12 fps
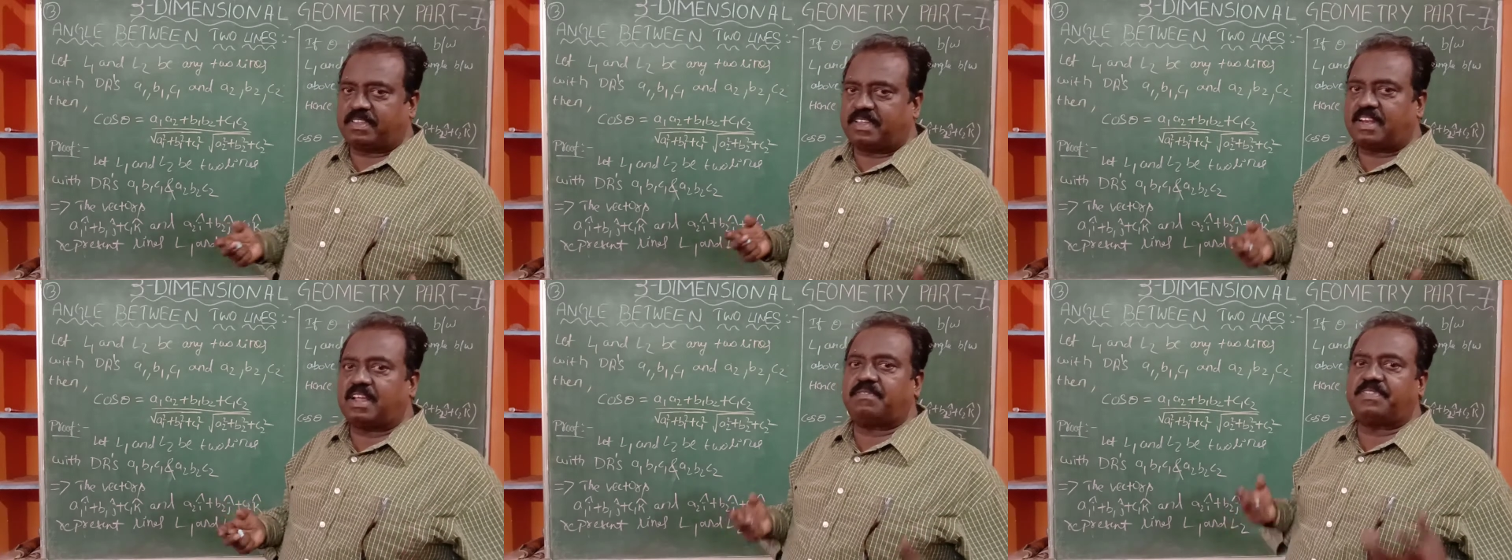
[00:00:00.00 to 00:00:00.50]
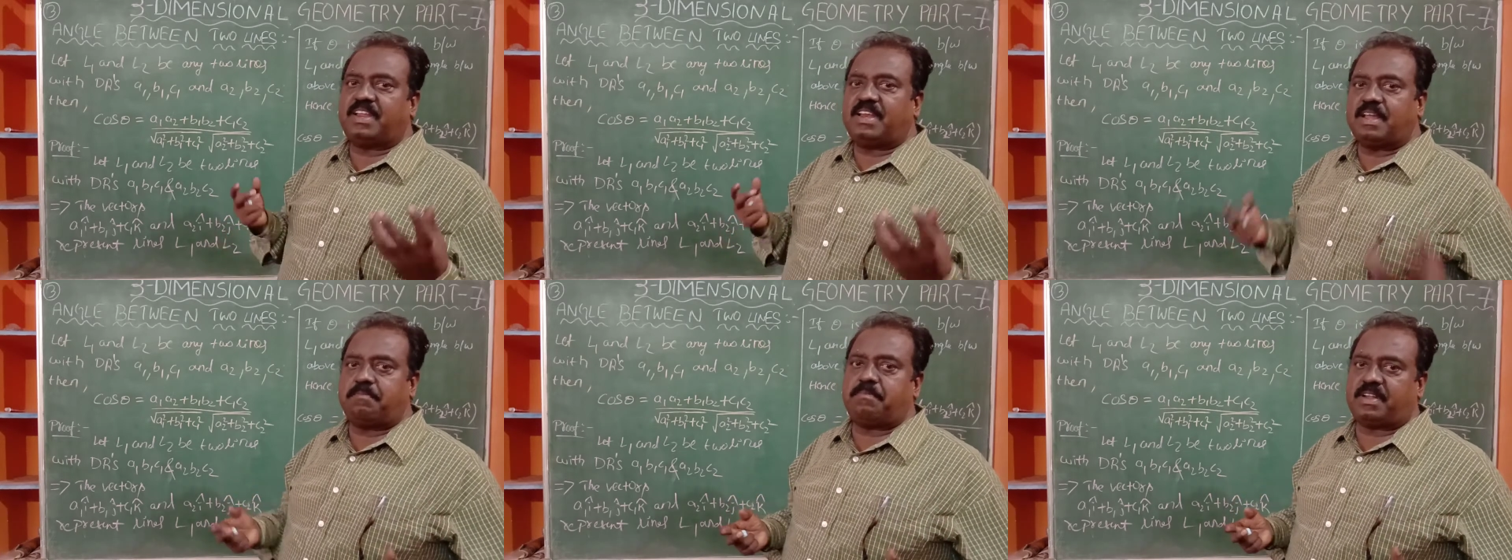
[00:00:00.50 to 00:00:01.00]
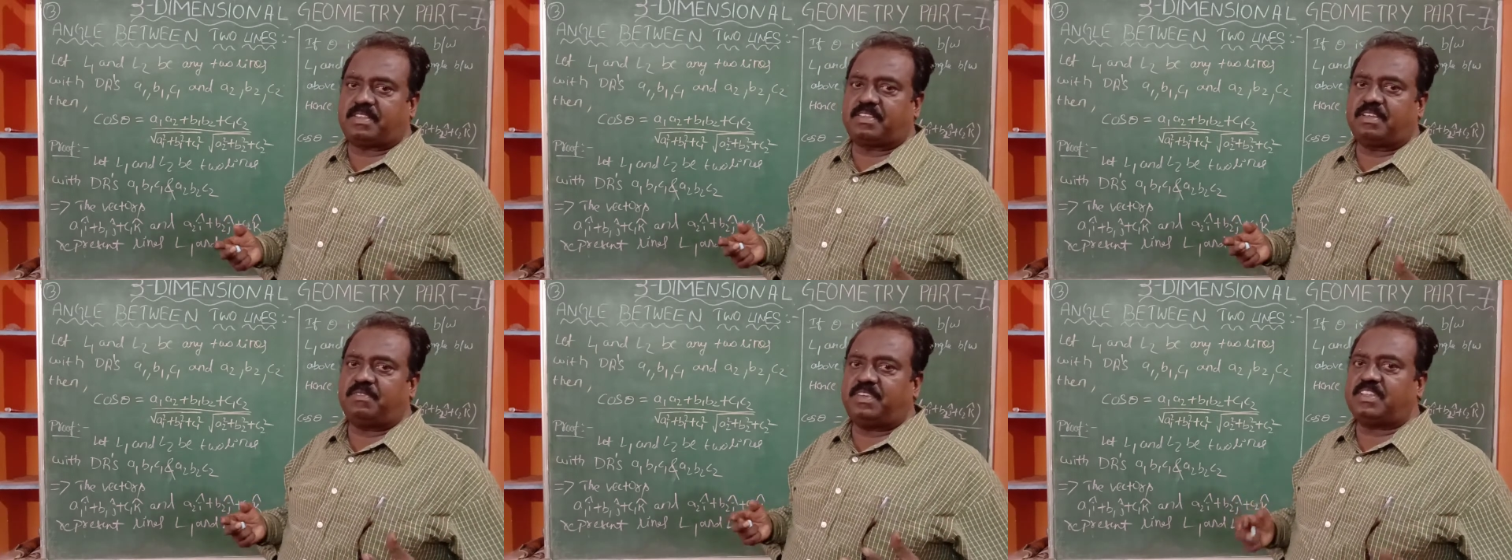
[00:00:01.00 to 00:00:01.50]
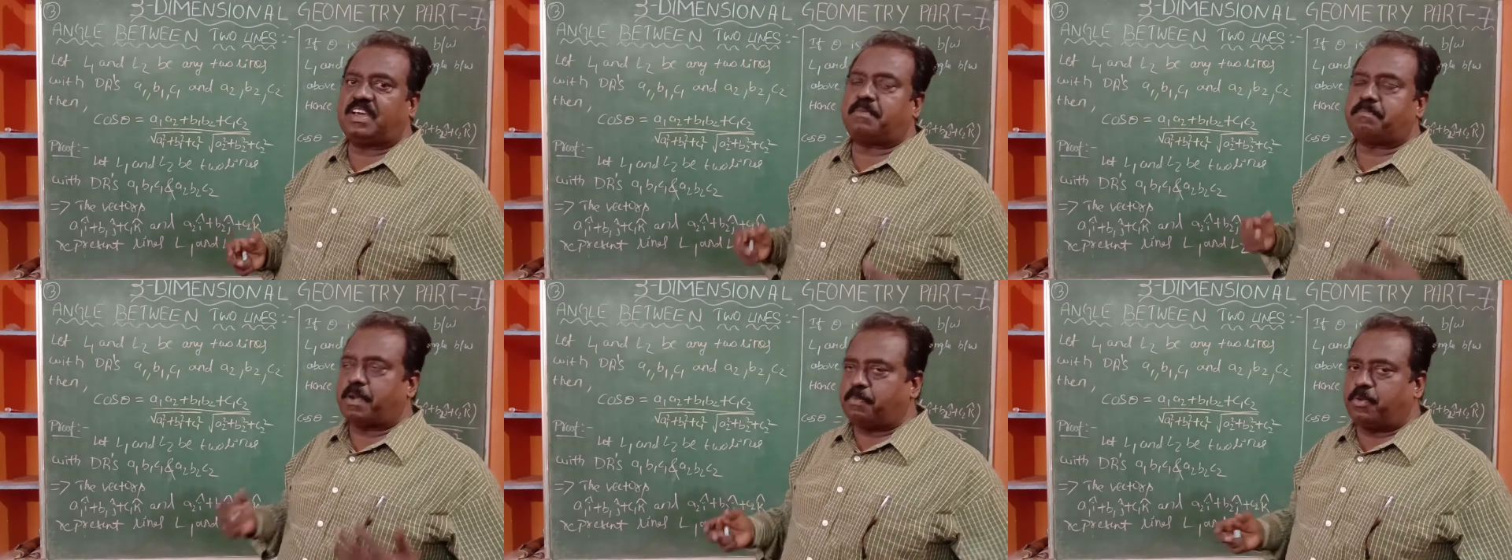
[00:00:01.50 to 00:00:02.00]
set of three numbers which are
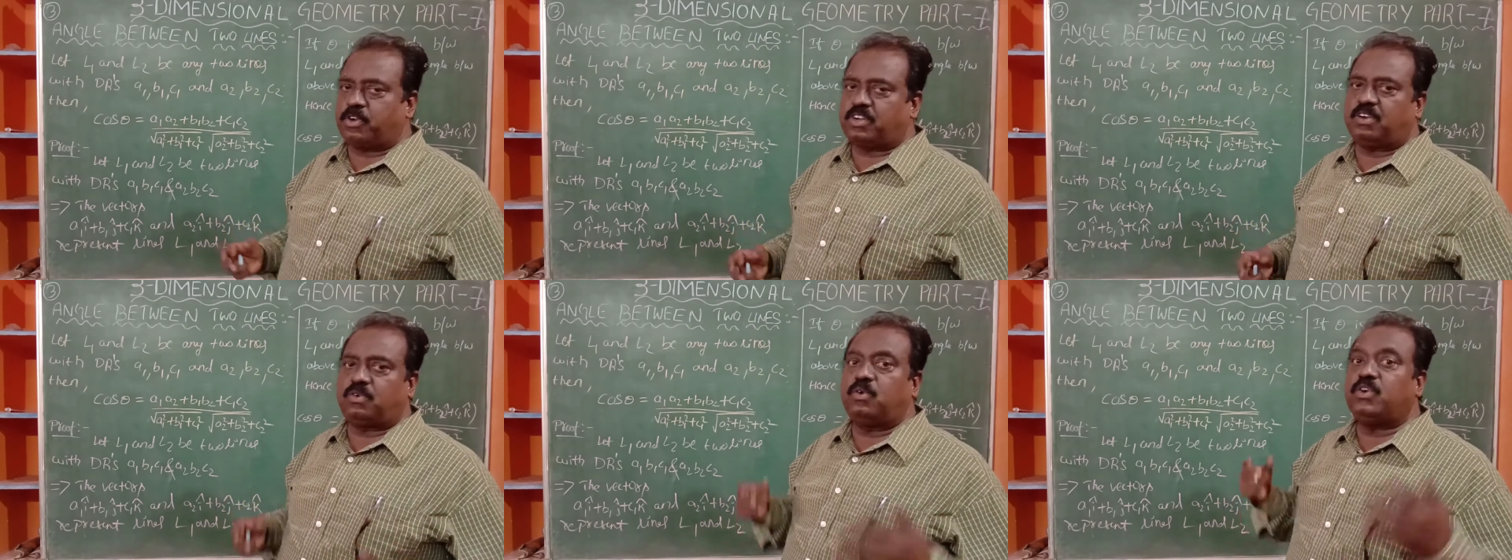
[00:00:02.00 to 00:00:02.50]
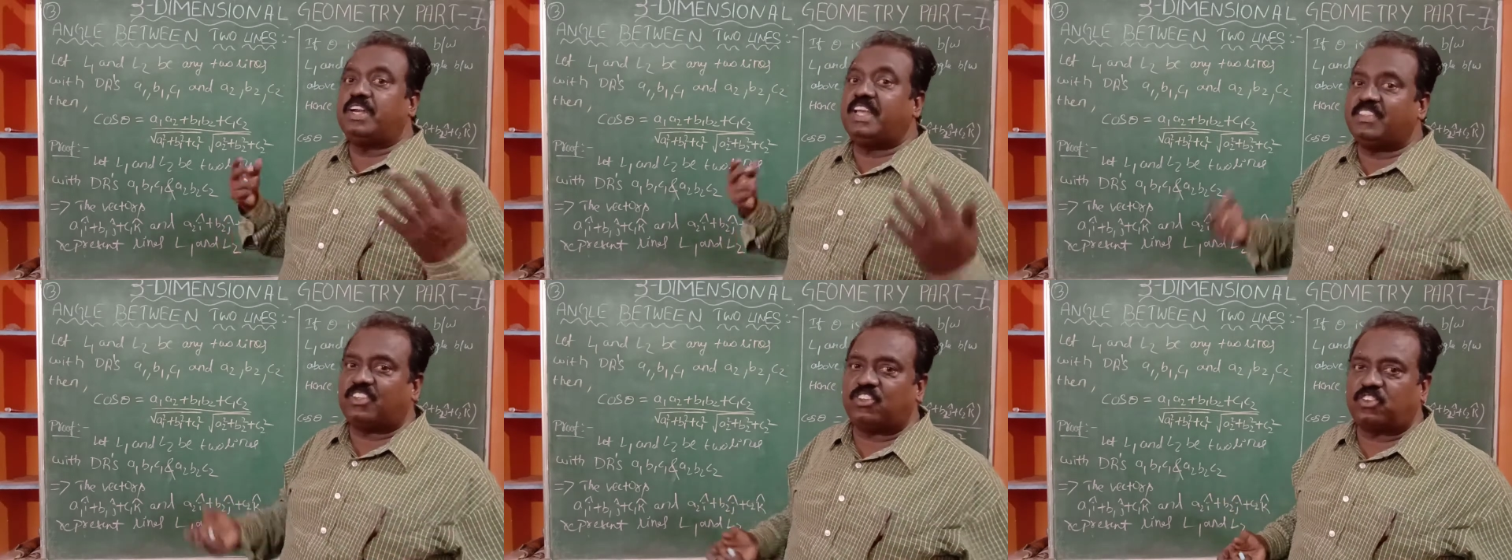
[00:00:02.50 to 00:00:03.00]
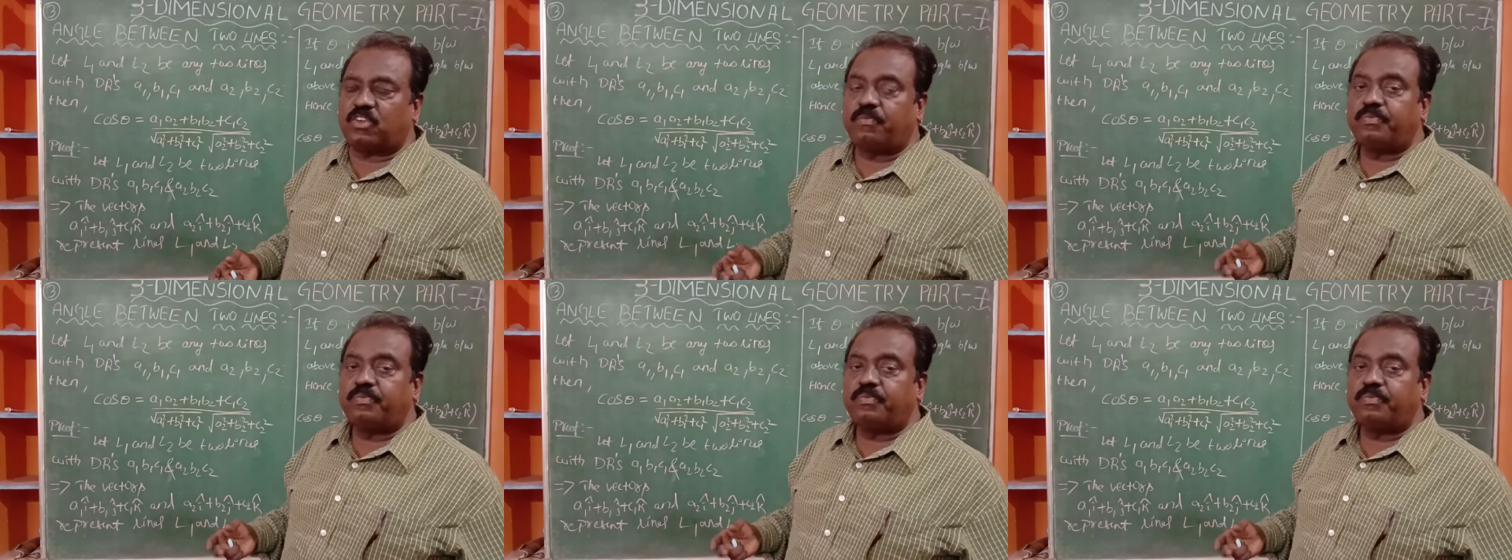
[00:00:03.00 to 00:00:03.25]
proportional to DCs.